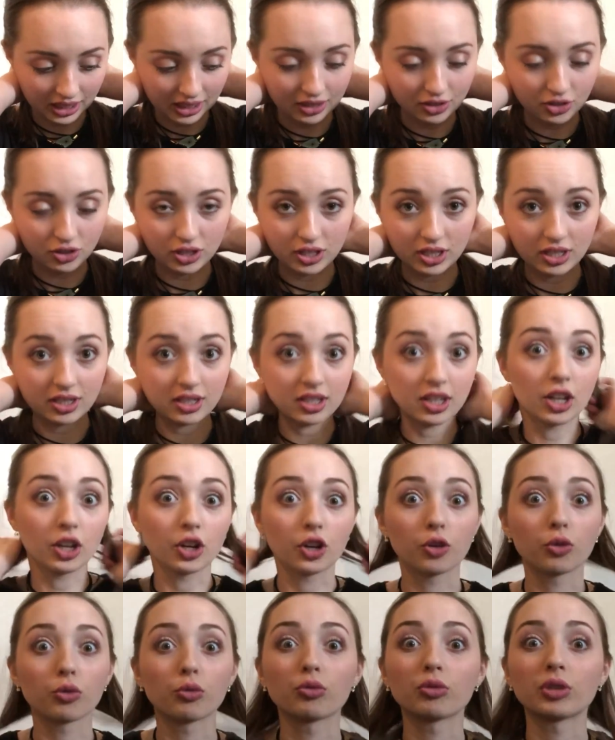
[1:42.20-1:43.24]
it's just a
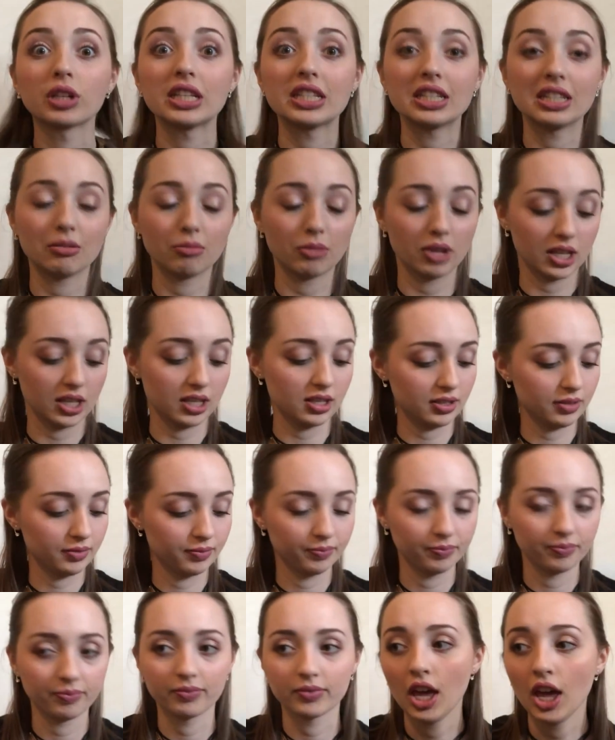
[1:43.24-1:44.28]
greasy mess.
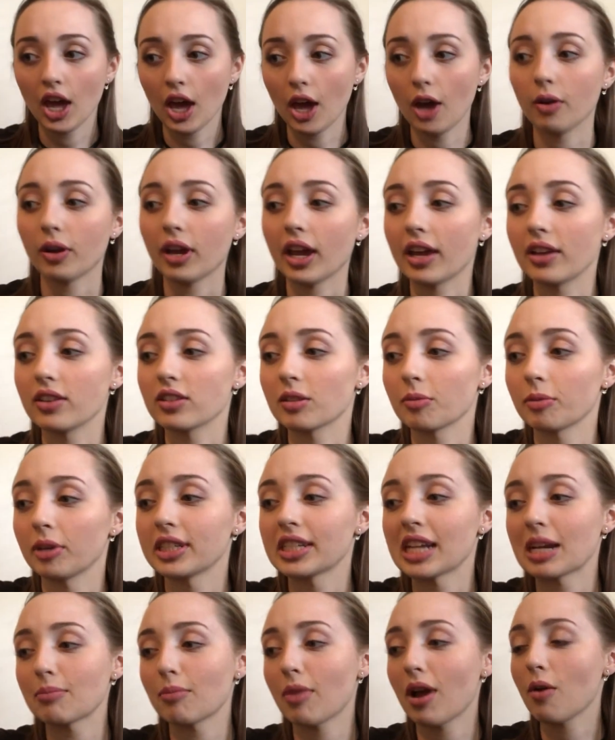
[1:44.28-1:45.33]
Okay, so I'm gonna
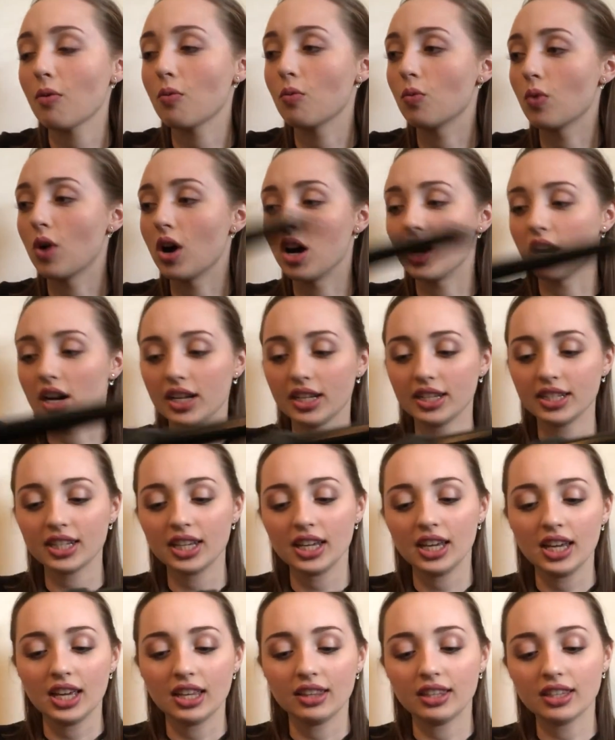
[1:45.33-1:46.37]
take my wand.
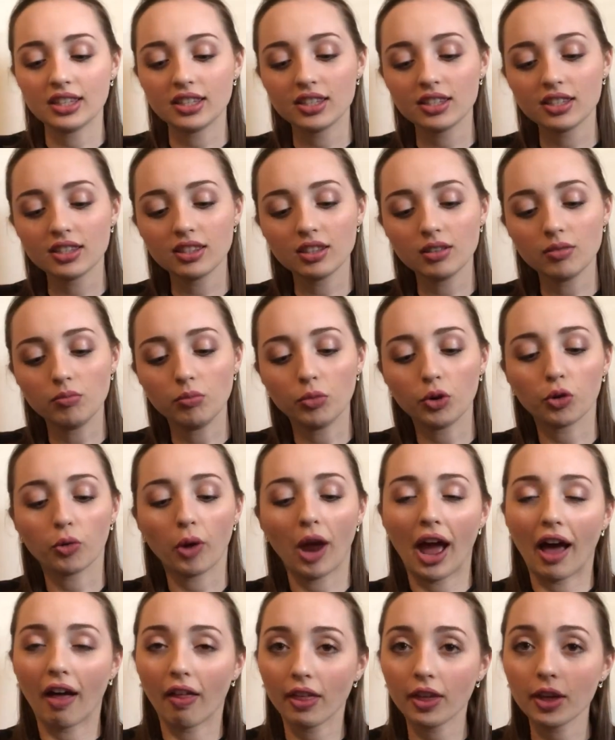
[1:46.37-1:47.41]
This is the
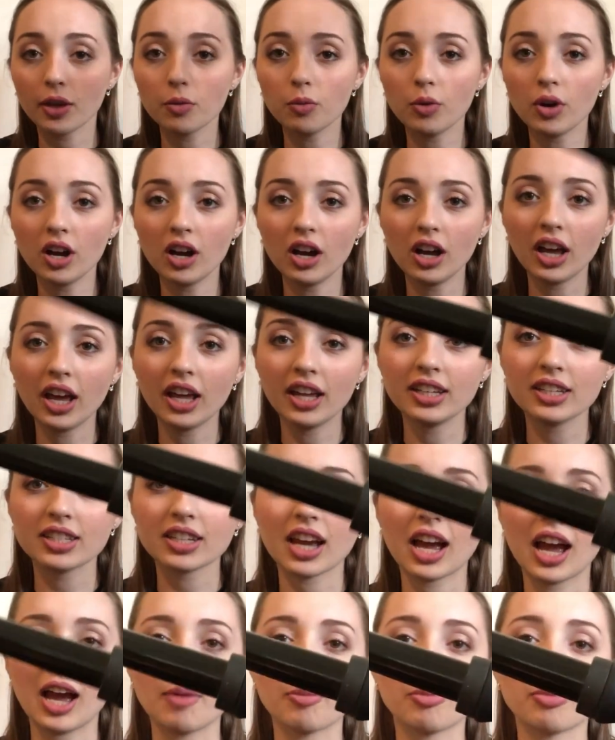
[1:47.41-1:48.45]
Morale wand.
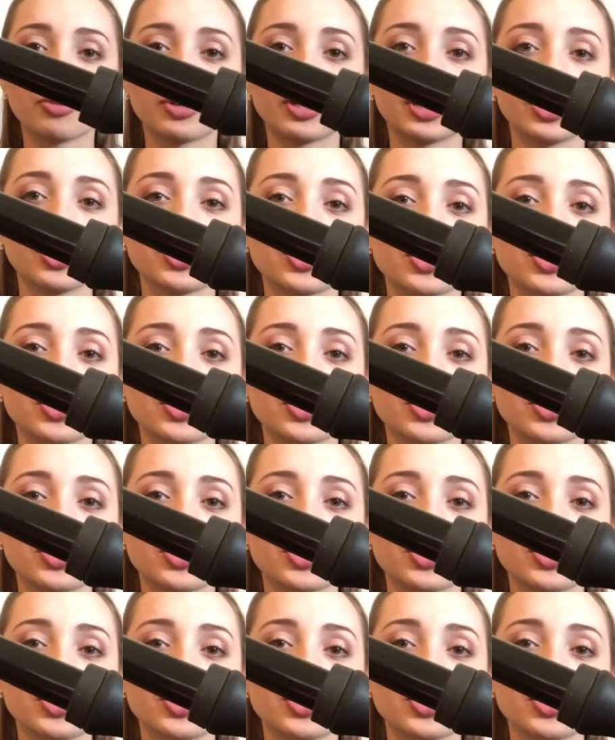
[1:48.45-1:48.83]
I'm pretty